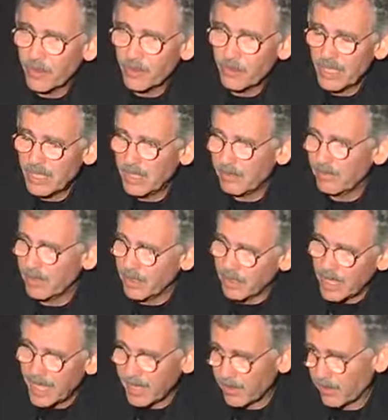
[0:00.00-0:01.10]
3 different
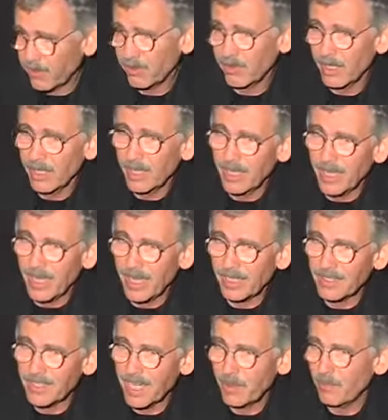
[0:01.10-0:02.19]
lengths.
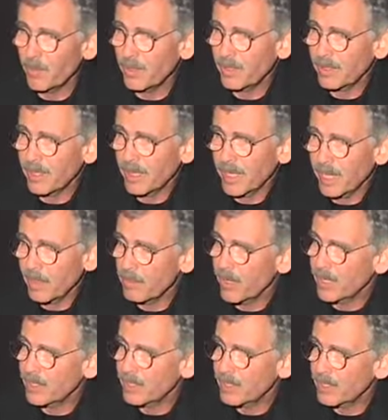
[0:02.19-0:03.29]
And same with
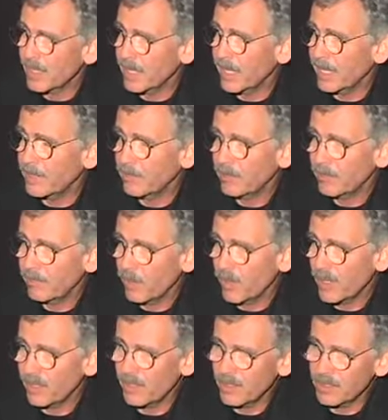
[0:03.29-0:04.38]
Airbus
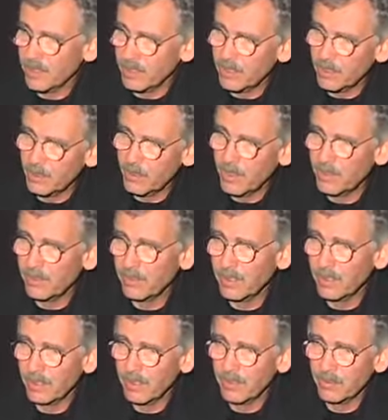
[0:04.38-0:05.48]
A340. There's the
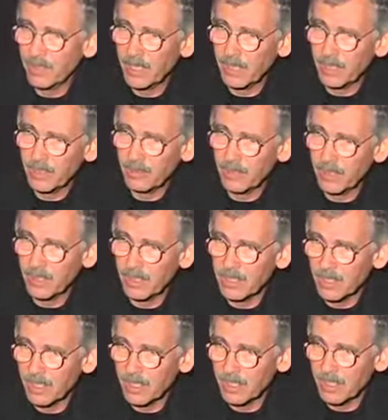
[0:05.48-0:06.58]
200, the 300, the
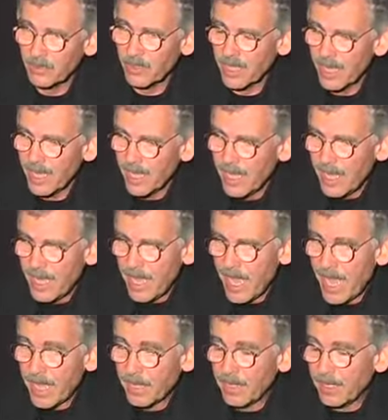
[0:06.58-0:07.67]
600,
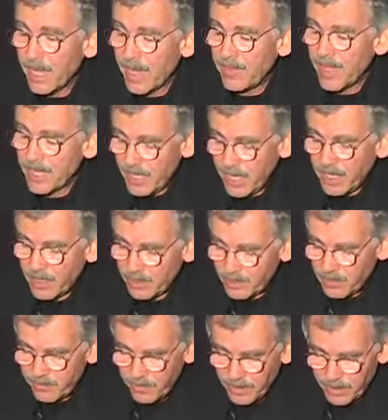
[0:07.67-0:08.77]
and they take a
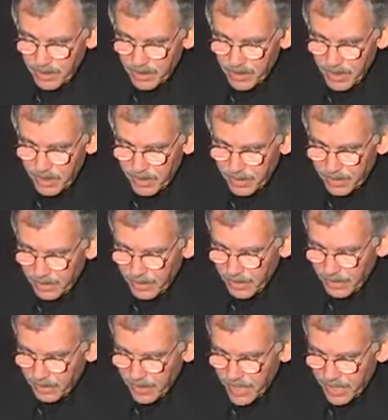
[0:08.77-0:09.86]
different
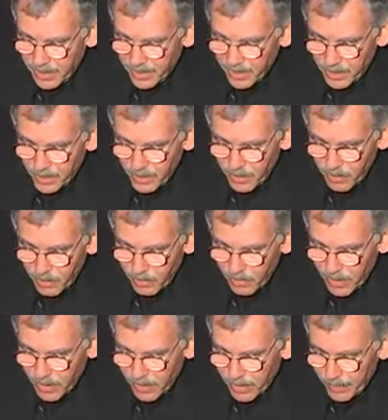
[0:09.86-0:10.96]
lens.
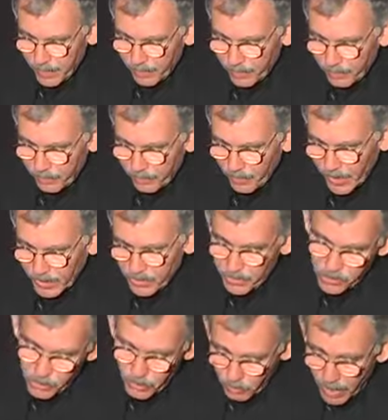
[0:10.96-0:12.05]
So to
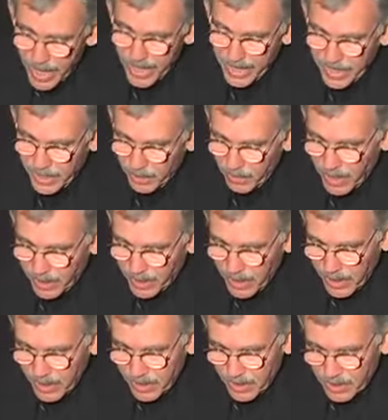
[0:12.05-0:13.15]
do it right, anyway.
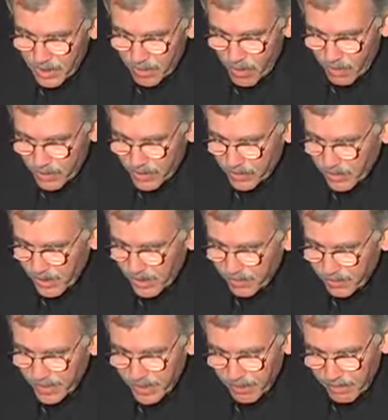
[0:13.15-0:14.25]
So I'm always trying to
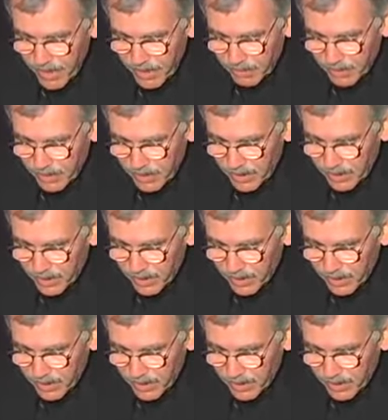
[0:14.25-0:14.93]
figure out